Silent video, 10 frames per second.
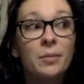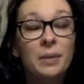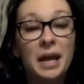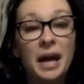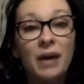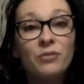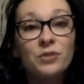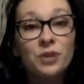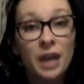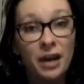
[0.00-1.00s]
But
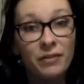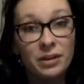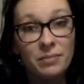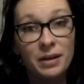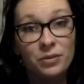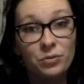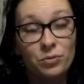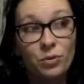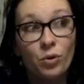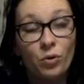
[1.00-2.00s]
after having been through
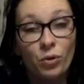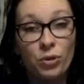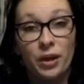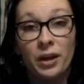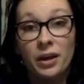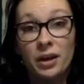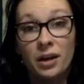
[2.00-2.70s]
the whole thing,